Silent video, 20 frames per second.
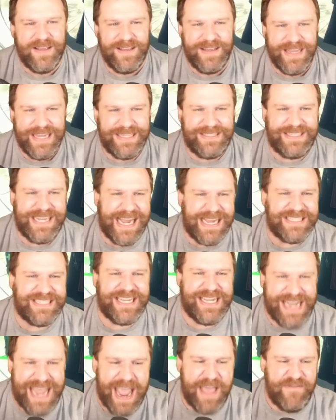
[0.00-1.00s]
He says,
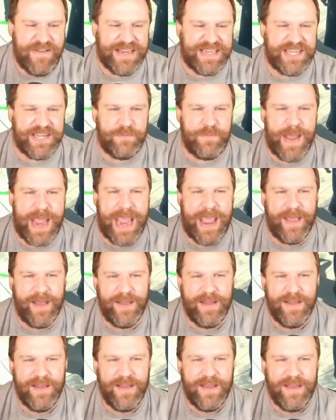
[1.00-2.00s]
give it to me.
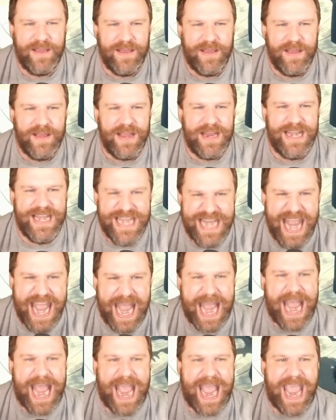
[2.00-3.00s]

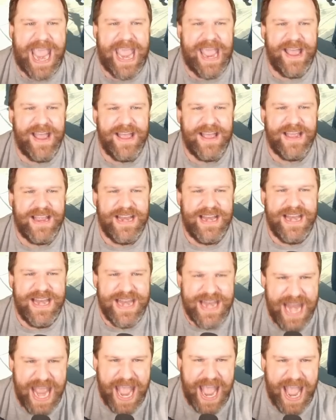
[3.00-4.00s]
Nay,
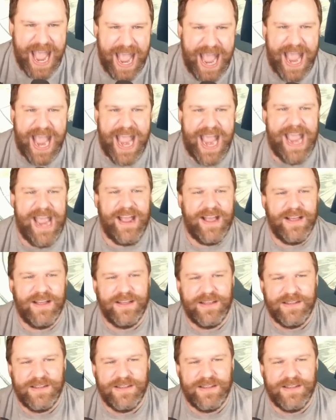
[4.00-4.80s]
nay.